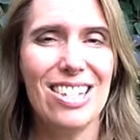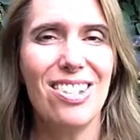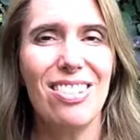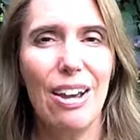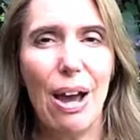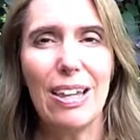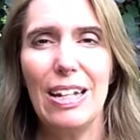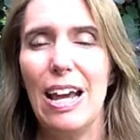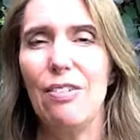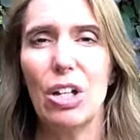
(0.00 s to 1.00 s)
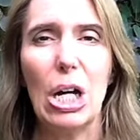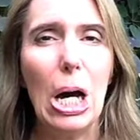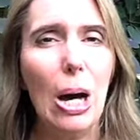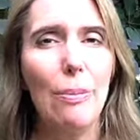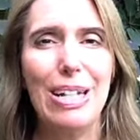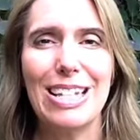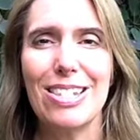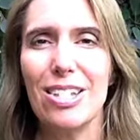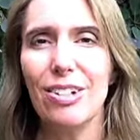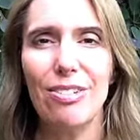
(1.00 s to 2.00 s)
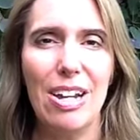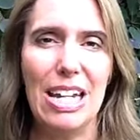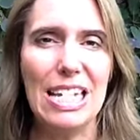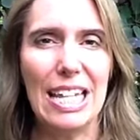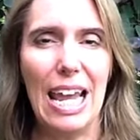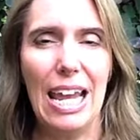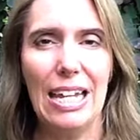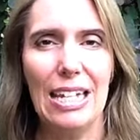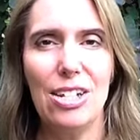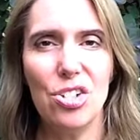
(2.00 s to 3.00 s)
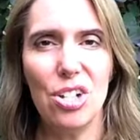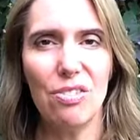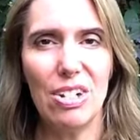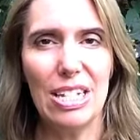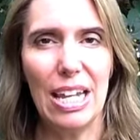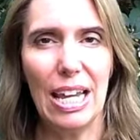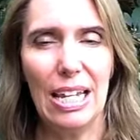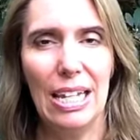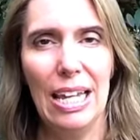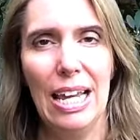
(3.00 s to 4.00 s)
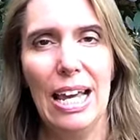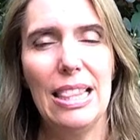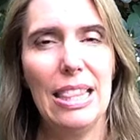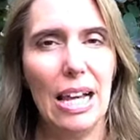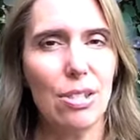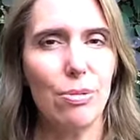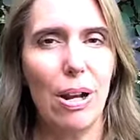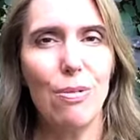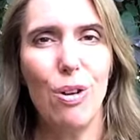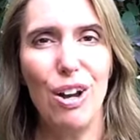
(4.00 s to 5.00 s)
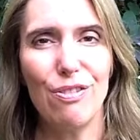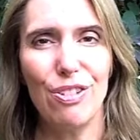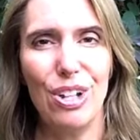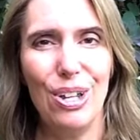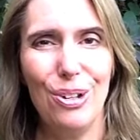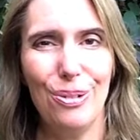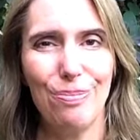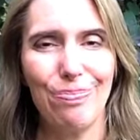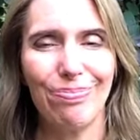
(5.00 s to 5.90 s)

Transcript: so that I can have a calm and exhilarating day each and every day. And that's what I want for you.